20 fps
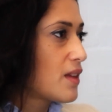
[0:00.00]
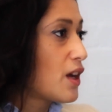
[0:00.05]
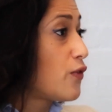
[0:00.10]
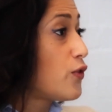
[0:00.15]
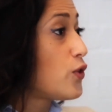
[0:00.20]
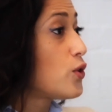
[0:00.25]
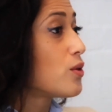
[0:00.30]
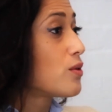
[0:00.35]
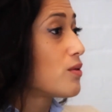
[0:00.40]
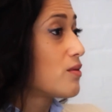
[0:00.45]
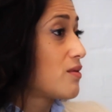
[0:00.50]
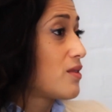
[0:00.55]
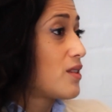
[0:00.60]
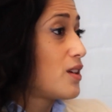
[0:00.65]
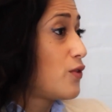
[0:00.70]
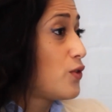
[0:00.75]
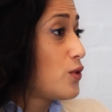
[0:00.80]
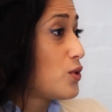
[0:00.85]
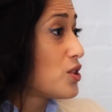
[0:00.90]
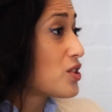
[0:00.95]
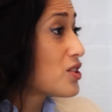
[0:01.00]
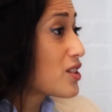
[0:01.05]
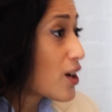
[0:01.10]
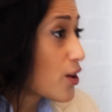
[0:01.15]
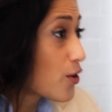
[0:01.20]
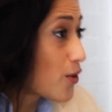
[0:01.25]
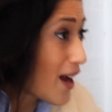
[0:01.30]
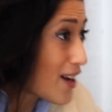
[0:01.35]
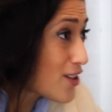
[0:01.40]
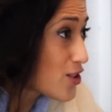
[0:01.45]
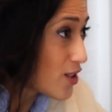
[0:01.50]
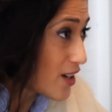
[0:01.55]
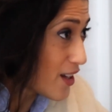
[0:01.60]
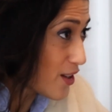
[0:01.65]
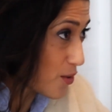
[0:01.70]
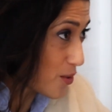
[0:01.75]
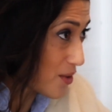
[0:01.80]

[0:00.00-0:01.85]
If you just congratulate